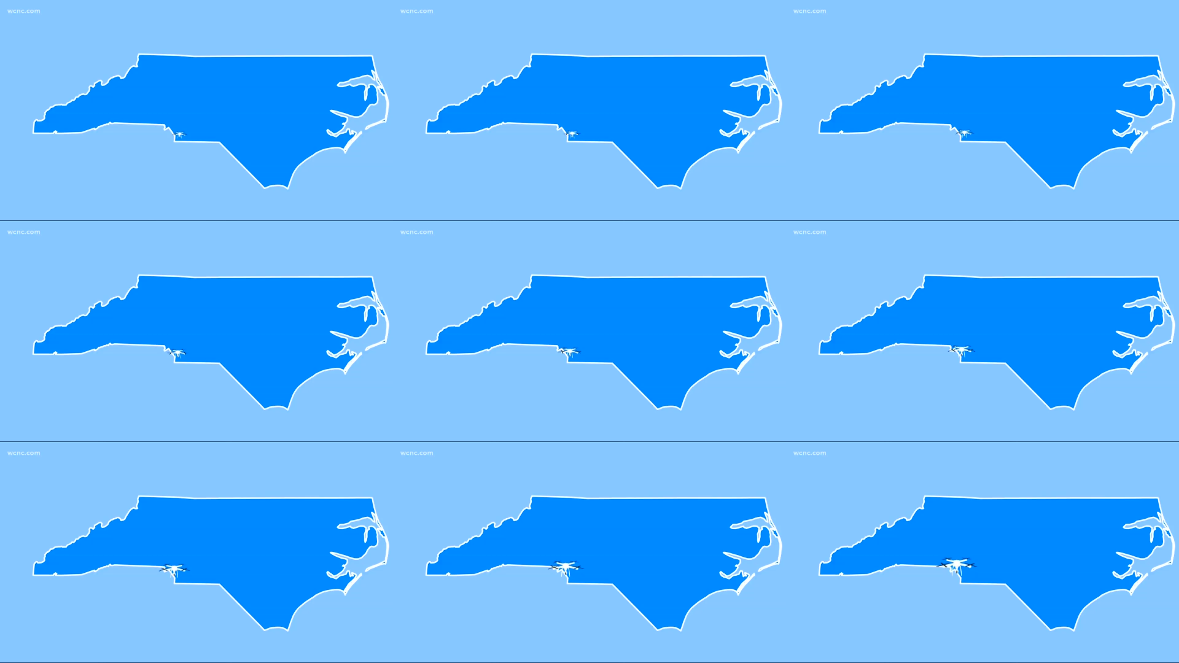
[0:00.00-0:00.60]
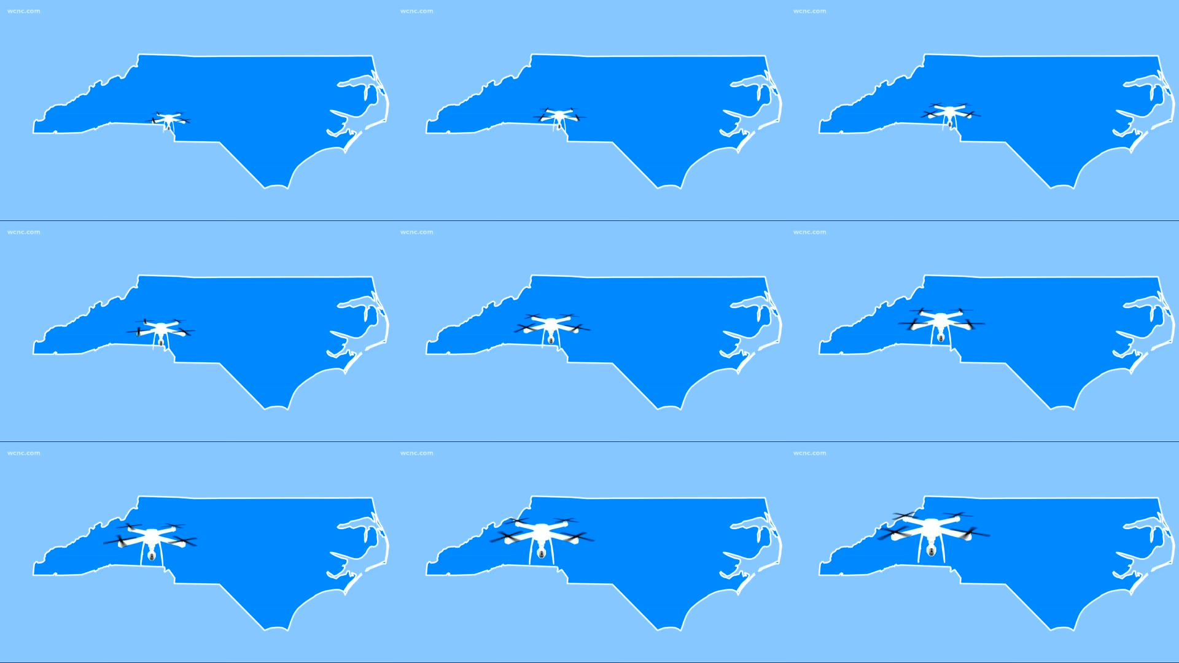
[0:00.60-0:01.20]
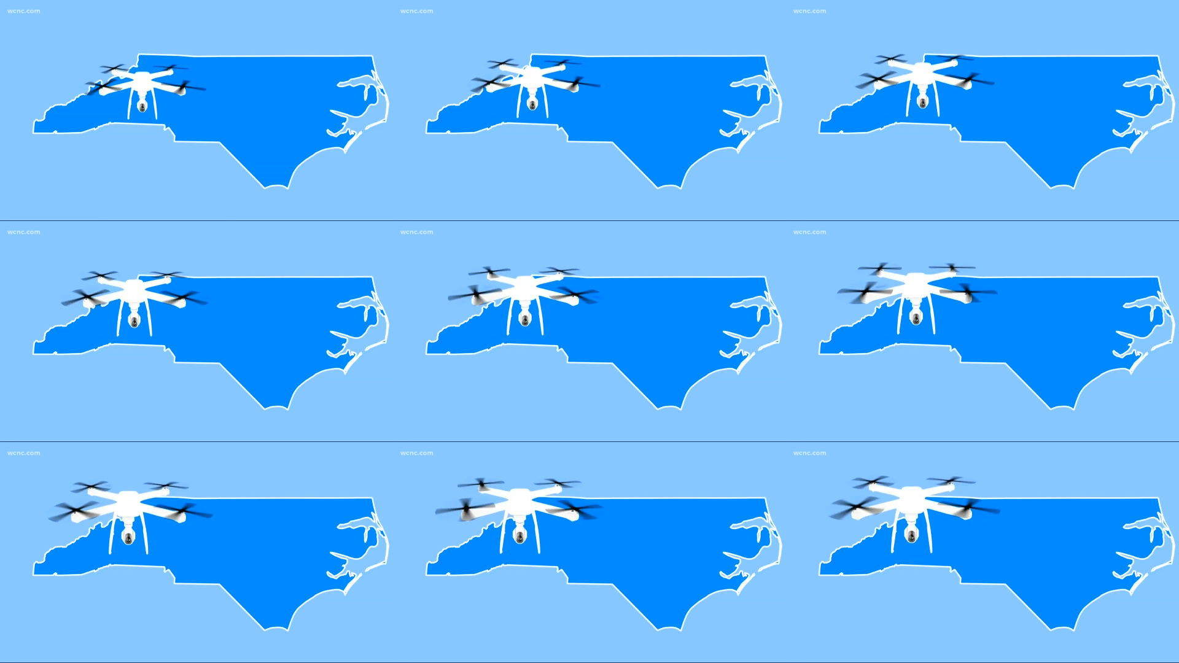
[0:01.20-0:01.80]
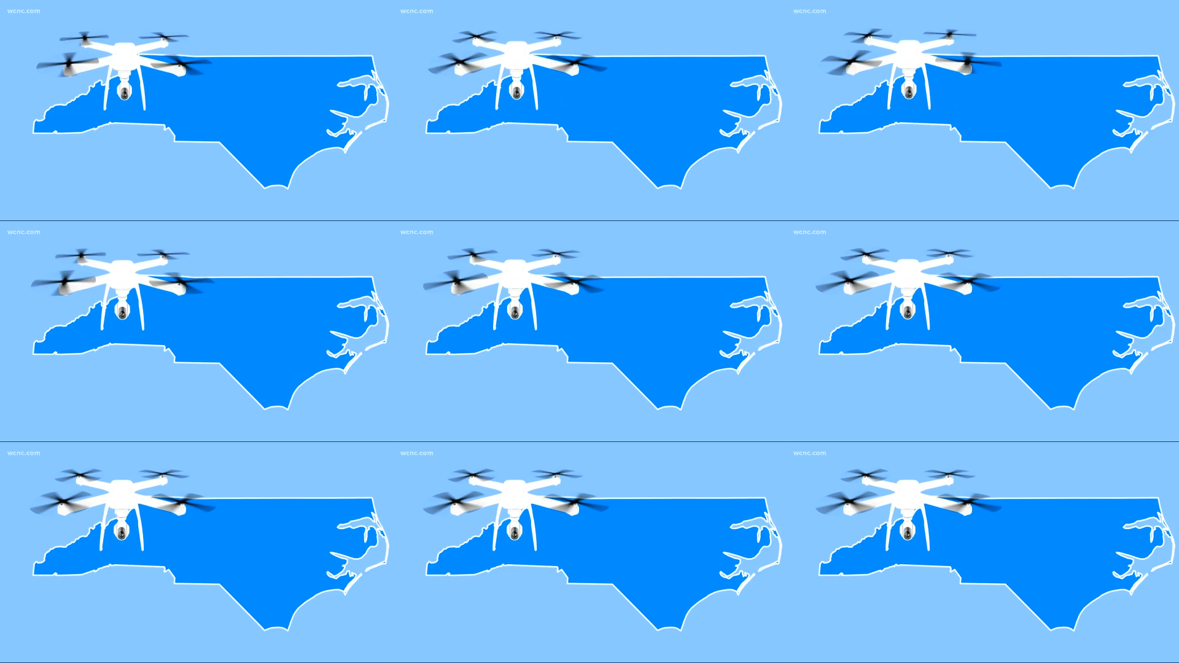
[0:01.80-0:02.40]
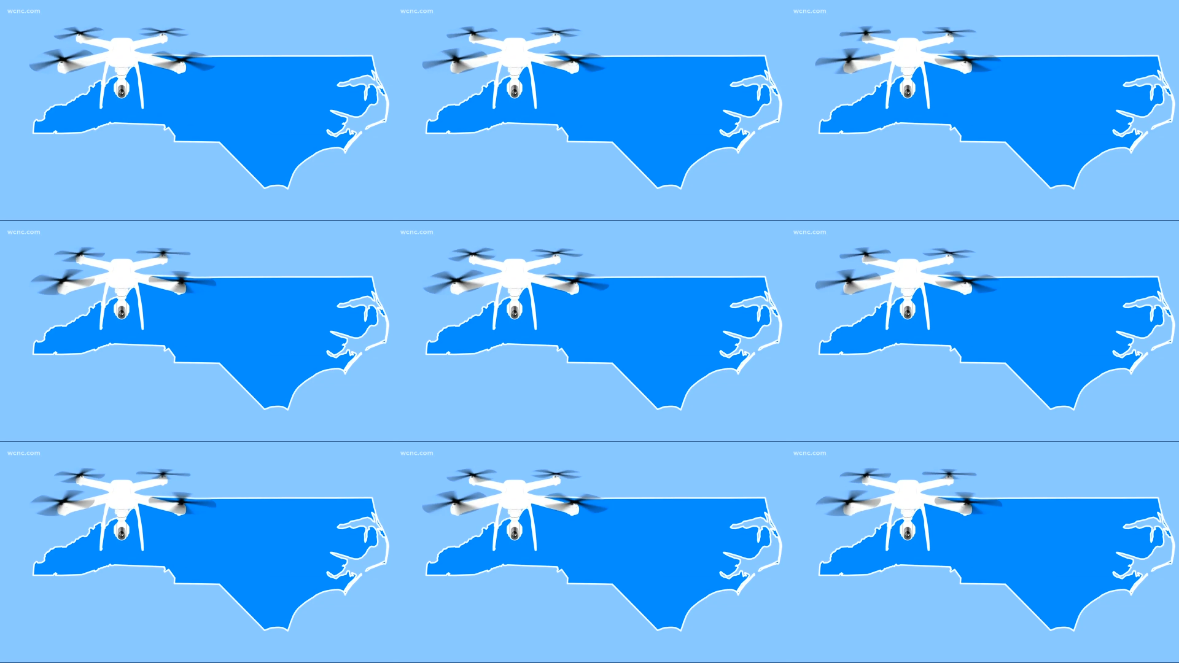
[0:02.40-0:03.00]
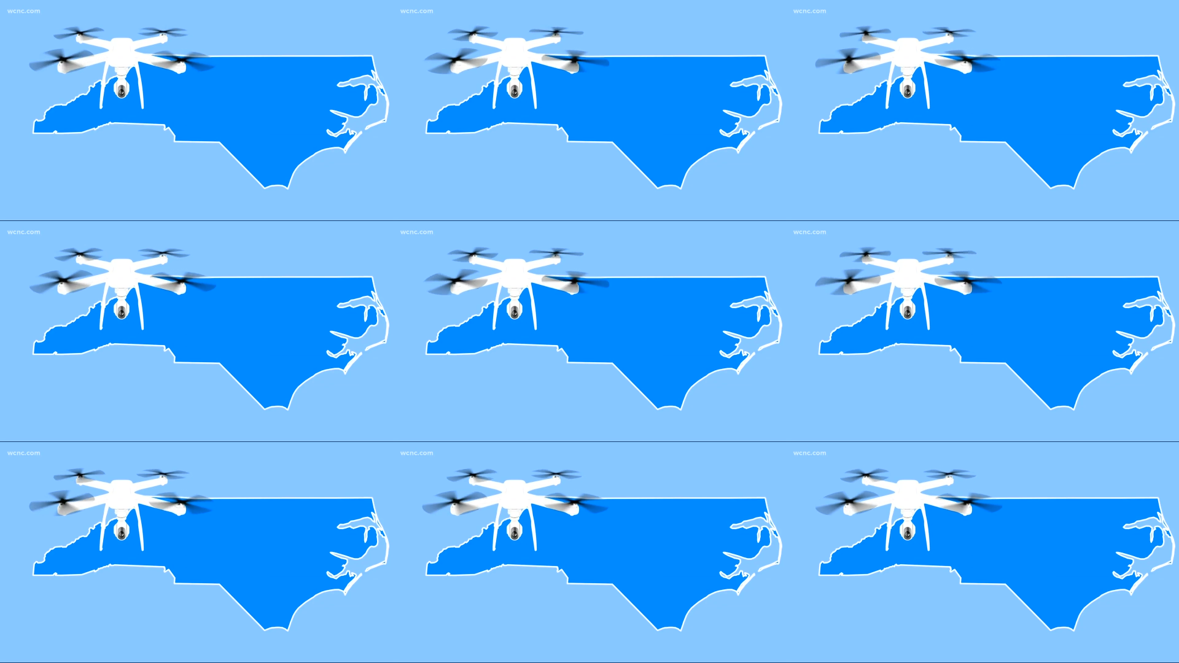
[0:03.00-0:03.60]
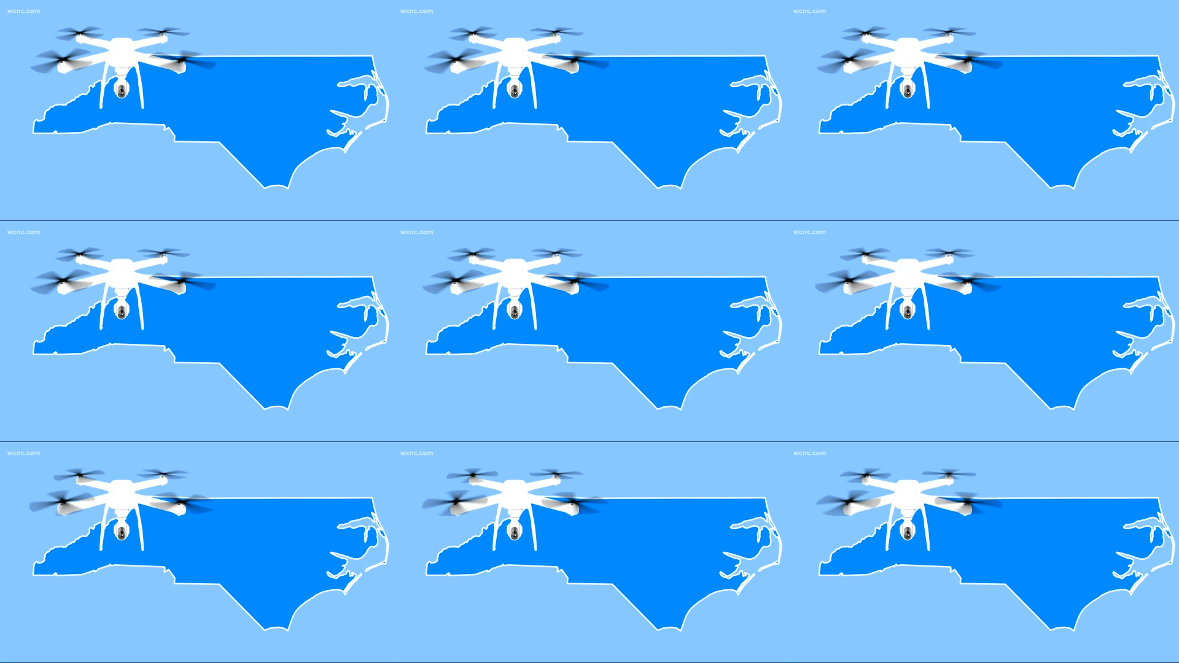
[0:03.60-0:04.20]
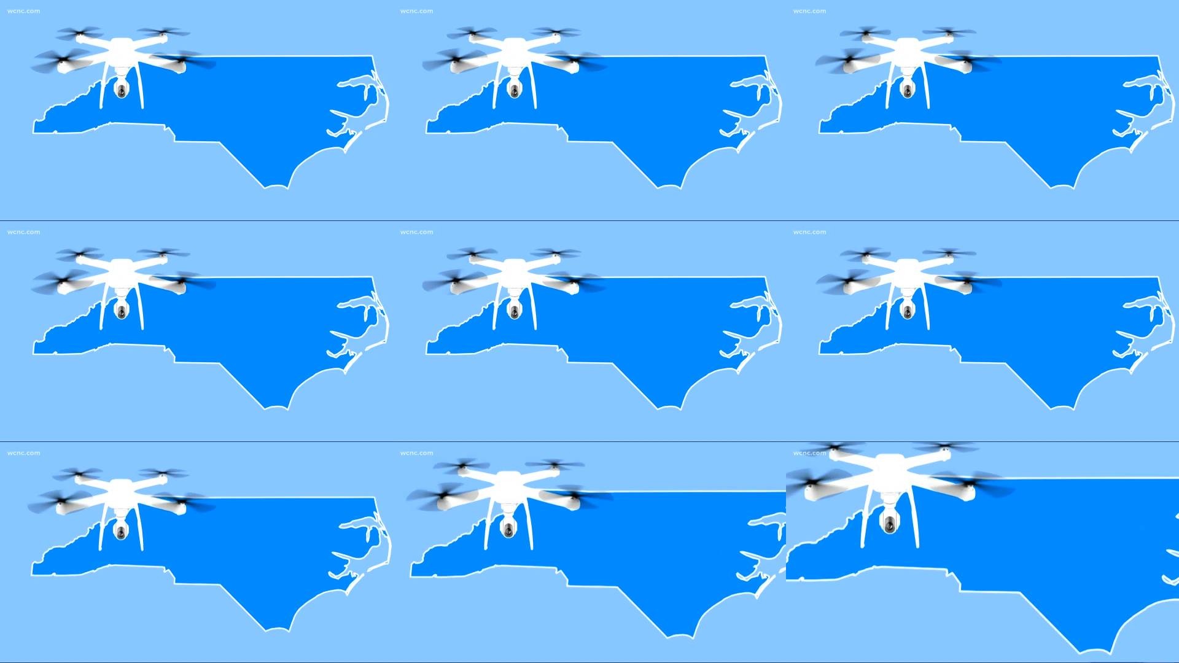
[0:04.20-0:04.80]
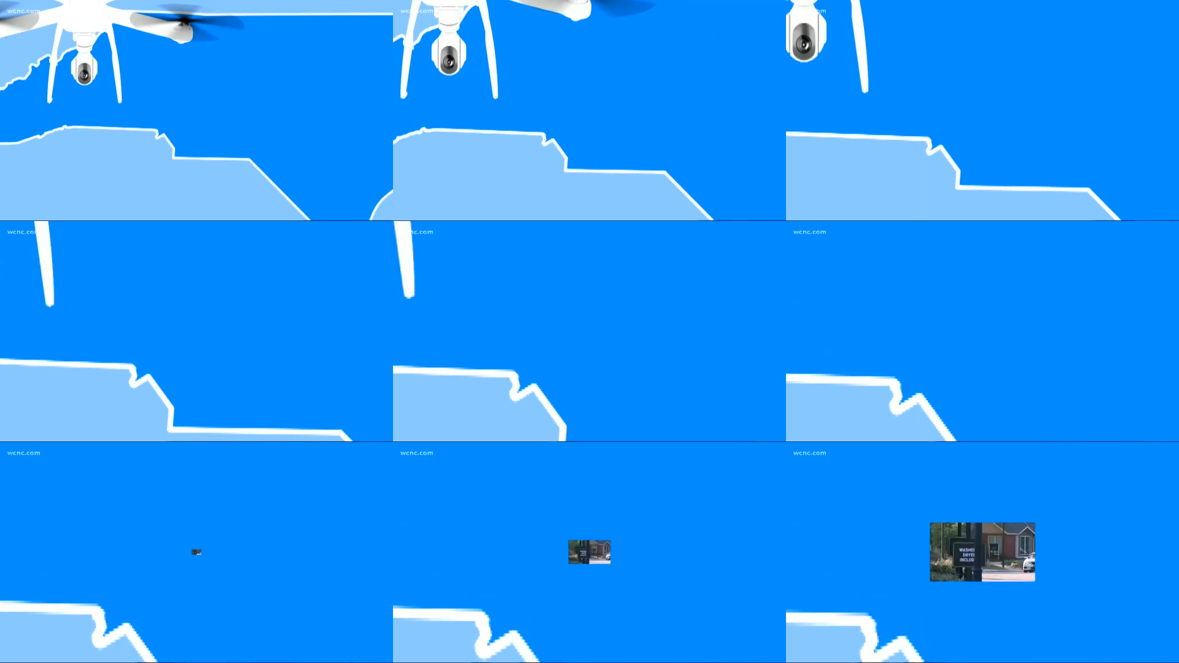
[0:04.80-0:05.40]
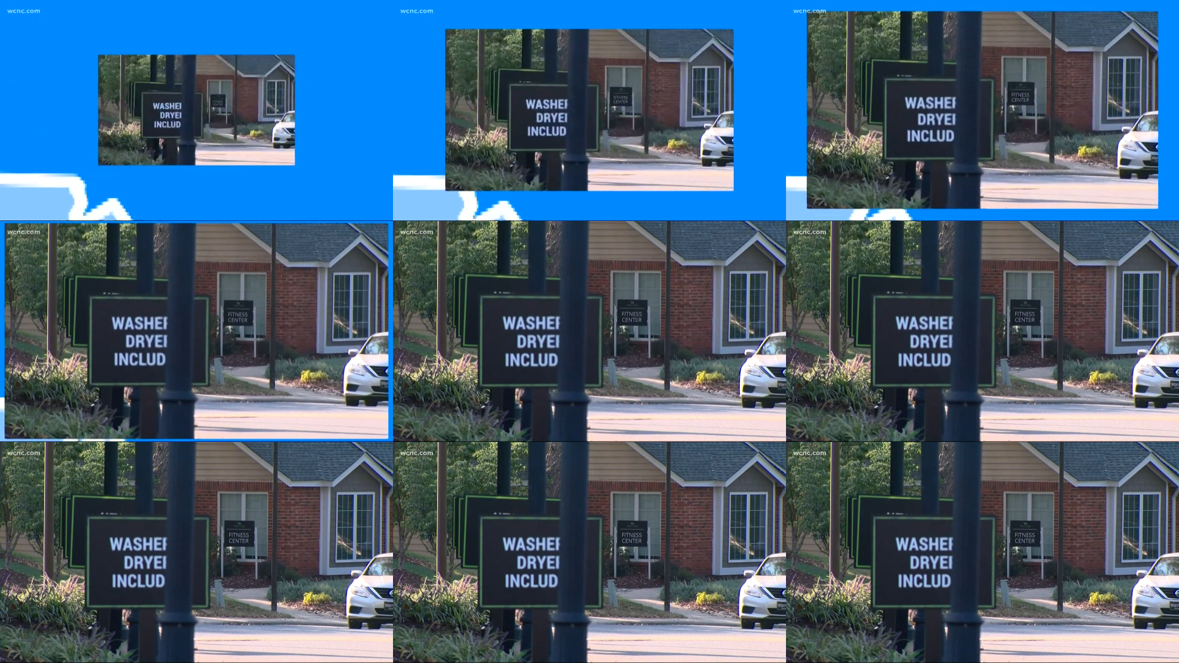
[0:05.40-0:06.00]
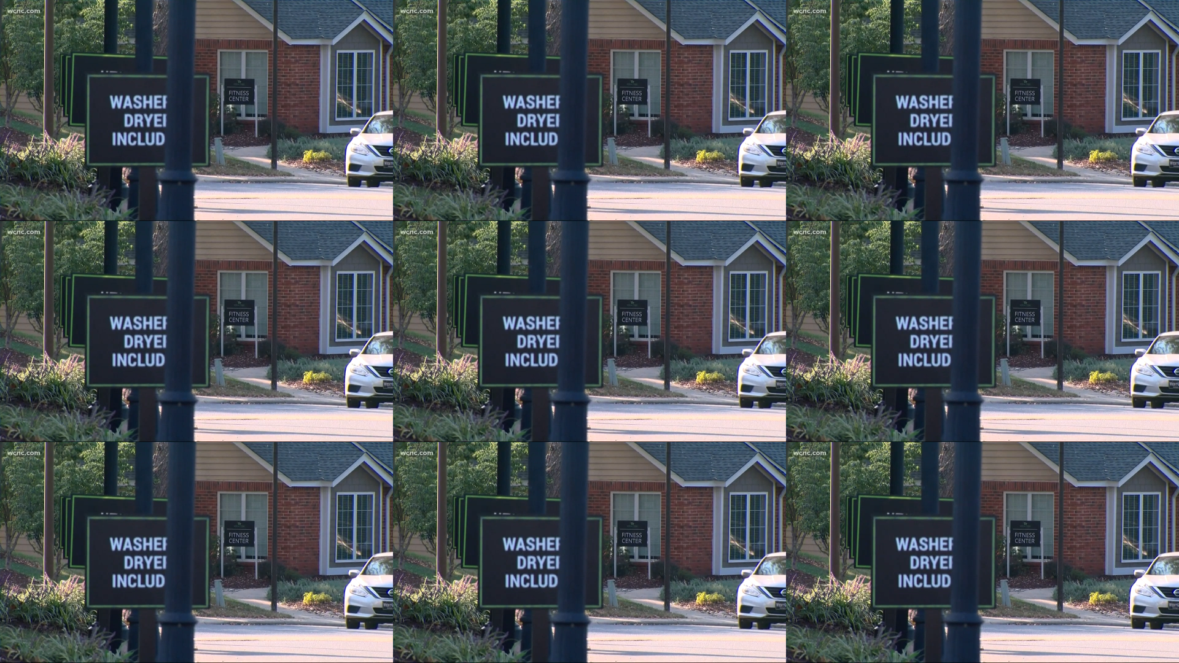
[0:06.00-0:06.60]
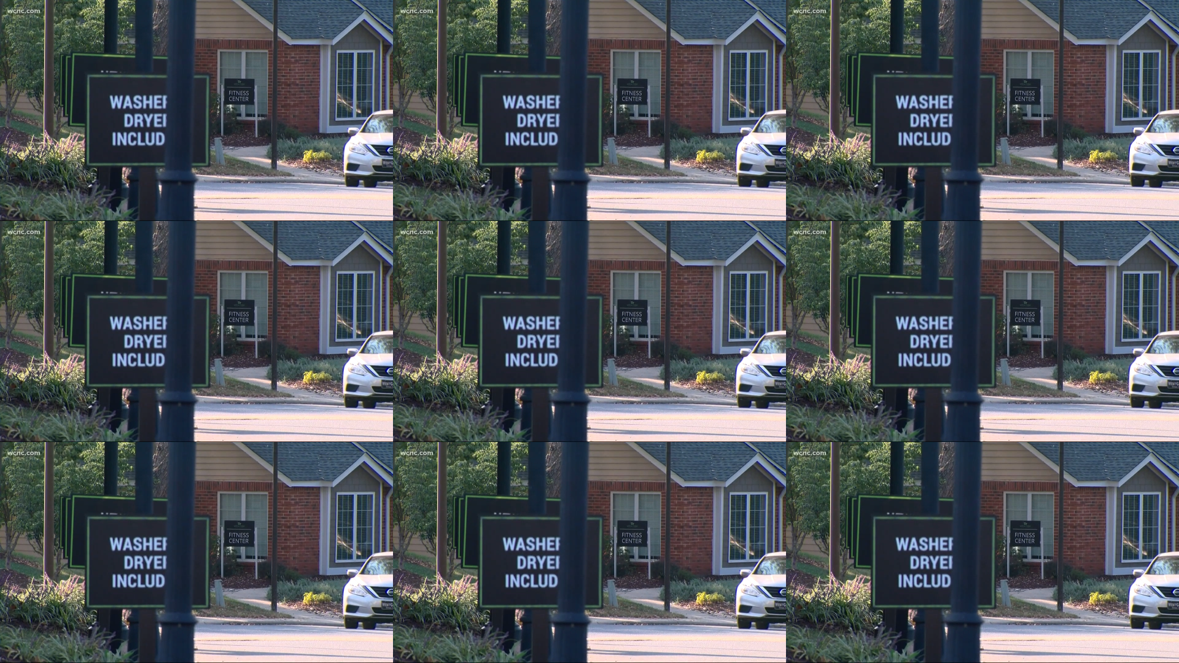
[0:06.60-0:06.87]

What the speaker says: (no speaker visible)